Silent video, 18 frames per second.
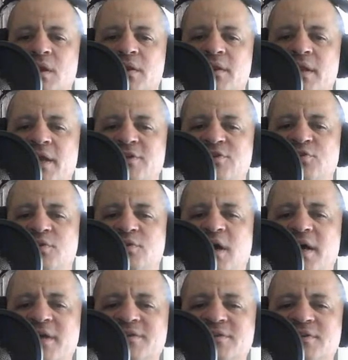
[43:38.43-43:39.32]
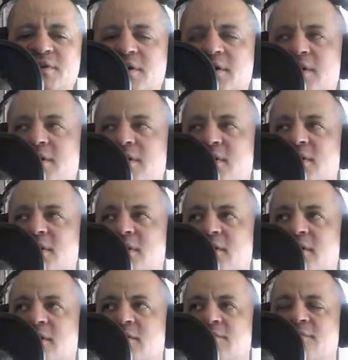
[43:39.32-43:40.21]
They do not,
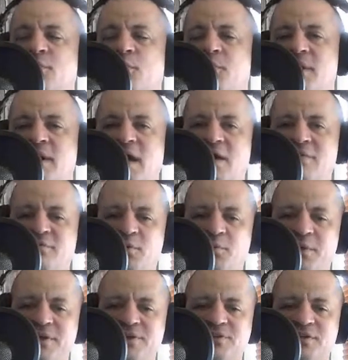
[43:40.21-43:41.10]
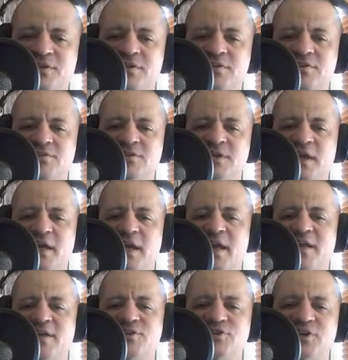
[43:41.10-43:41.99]
for whatever reason, take
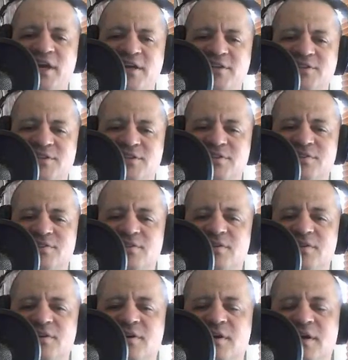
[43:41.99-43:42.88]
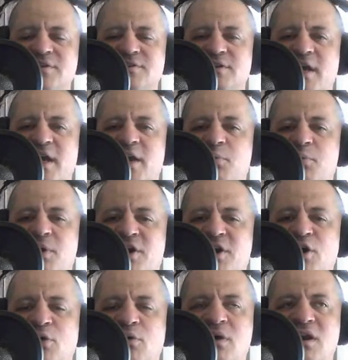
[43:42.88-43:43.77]
any chances and say, hey, we're
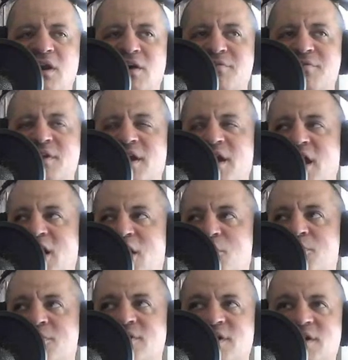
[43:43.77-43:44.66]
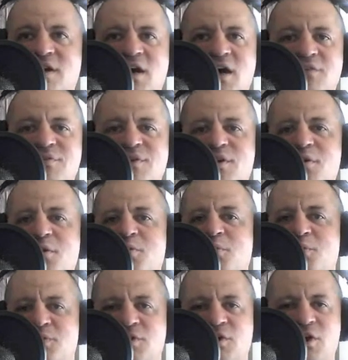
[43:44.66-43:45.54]
going off the air with the Coven
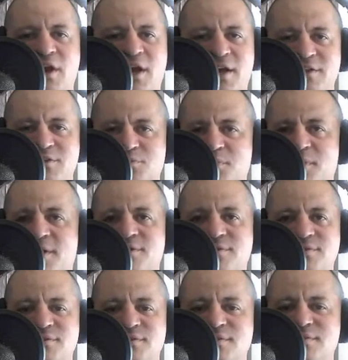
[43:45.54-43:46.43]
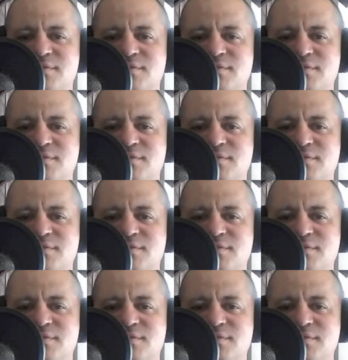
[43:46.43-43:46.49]
with their hands raised.